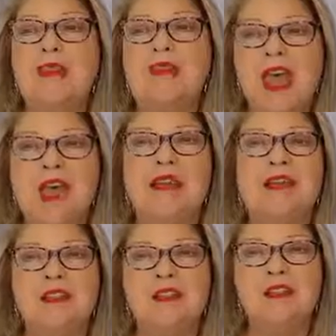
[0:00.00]
that
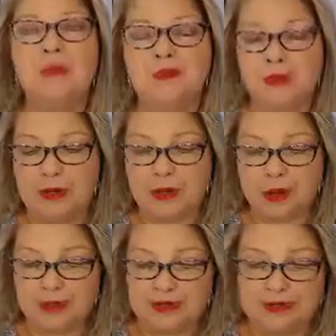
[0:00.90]
is also a very
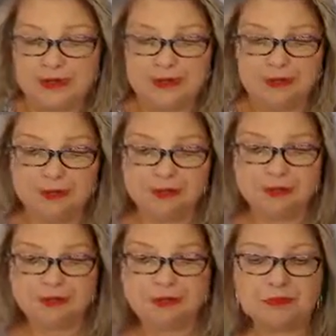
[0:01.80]
common symptom.
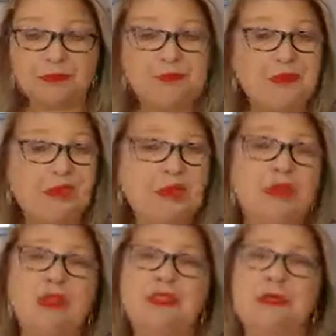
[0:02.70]
You
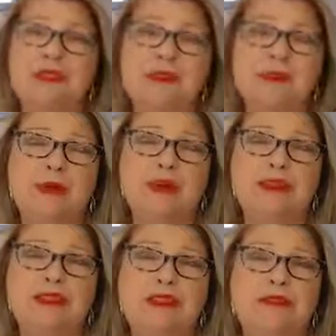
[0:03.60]
can also
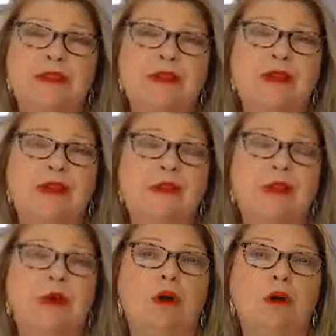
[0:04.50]
experience different things with
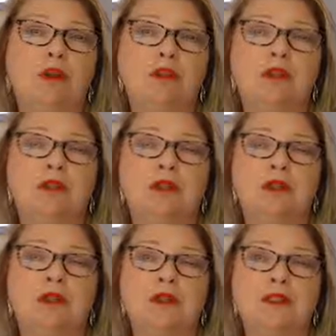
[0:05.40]
your heart. You
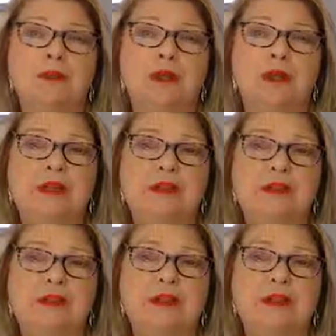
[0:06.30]
can experience